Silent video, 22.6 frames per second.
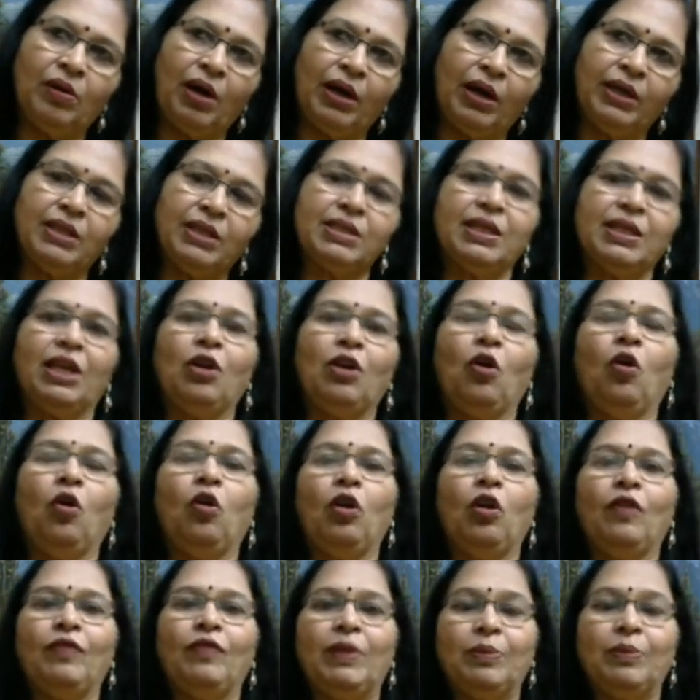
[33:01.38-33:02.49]
understand
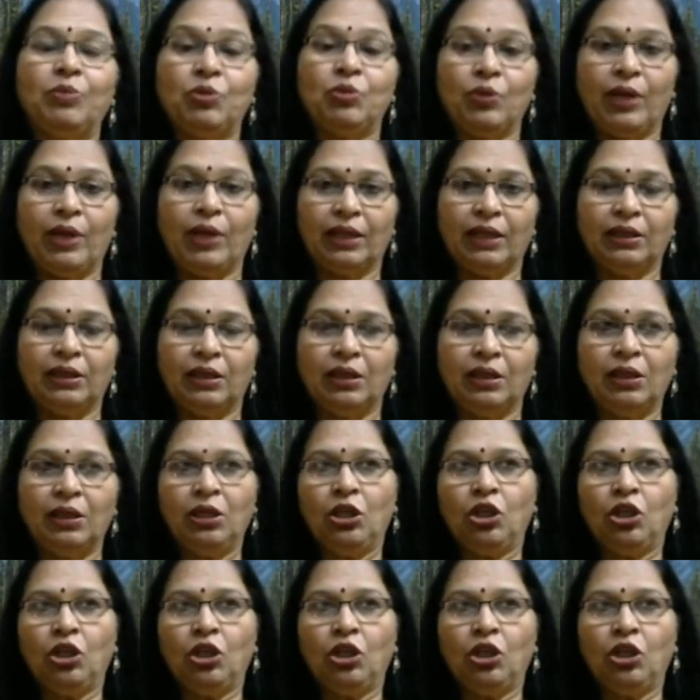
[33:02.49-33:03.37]
all of them together.